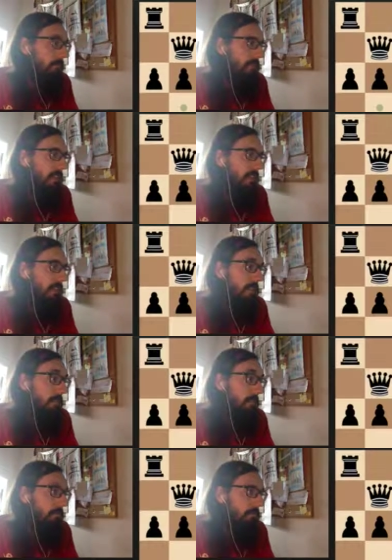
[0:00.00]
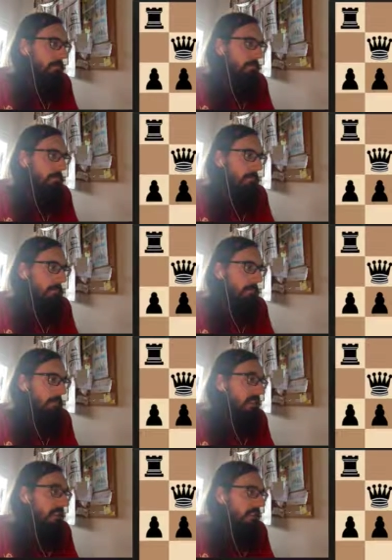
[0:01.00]
think it's
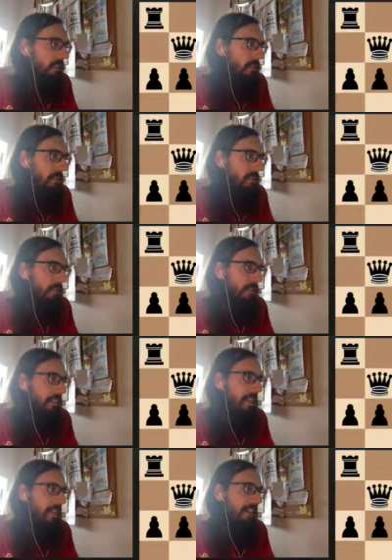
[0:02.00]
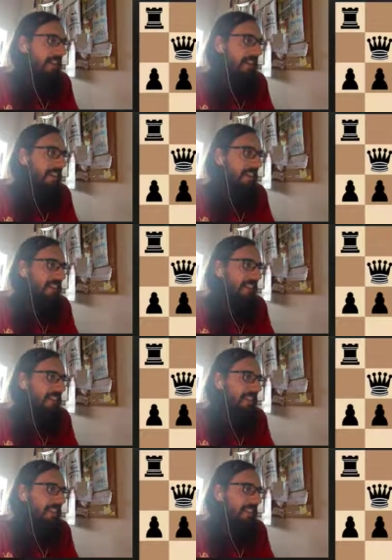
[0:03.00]
easy, this
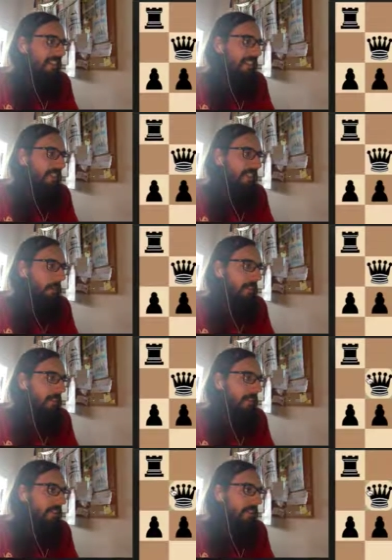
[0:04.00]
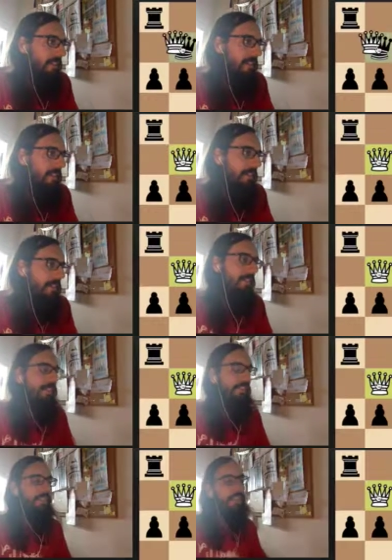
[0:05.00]
this puzzle.
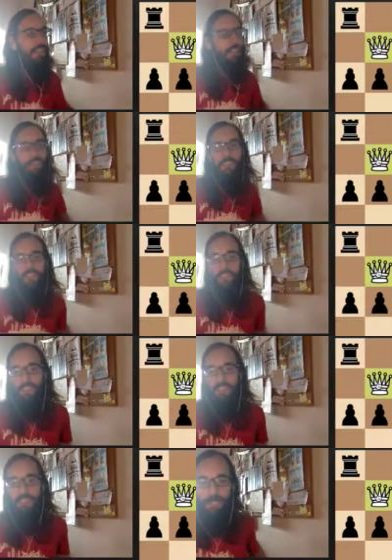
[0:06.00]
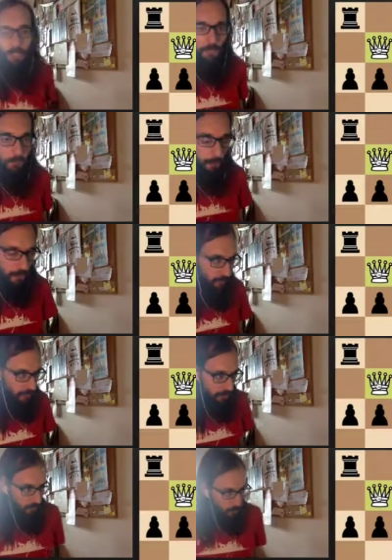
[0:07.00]
Yeah, I'm a little bit
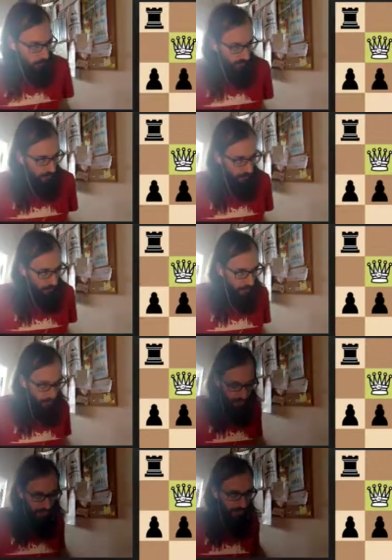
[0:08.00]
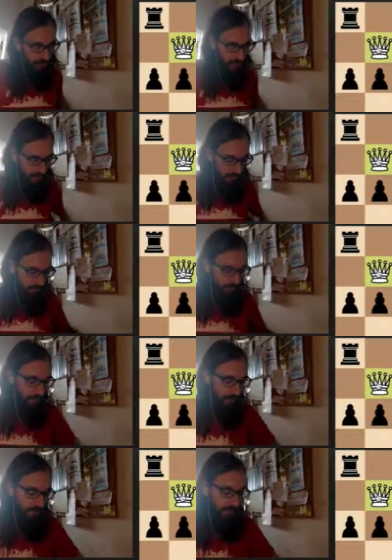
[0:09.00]
concerned whenever I see a
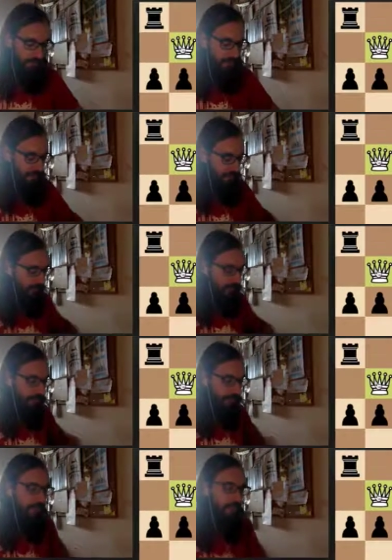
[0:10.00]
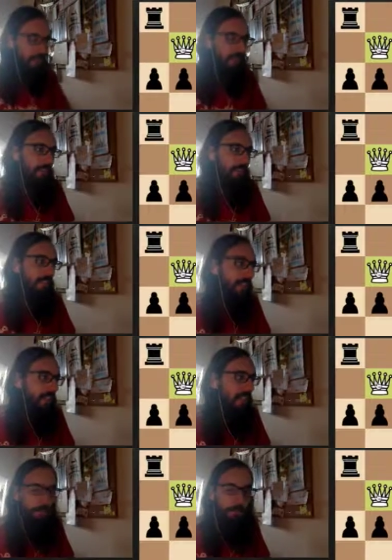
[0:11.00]
clear tactic.
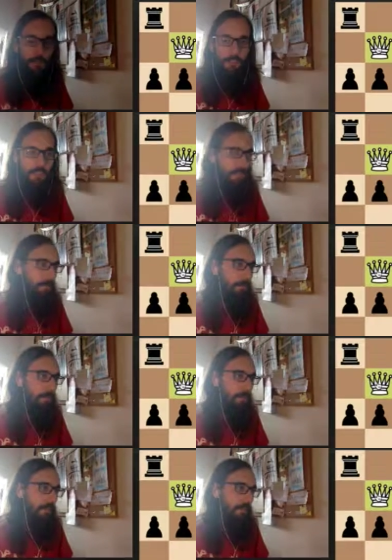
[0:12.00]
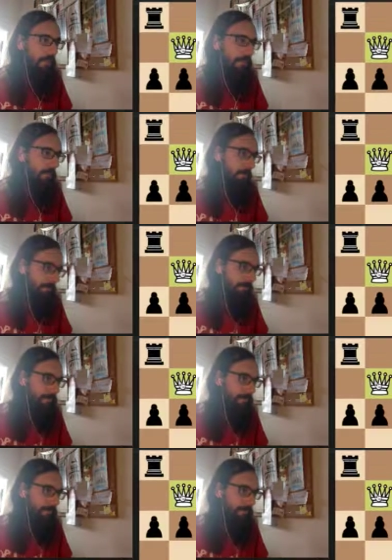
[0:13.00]
I'm concerned because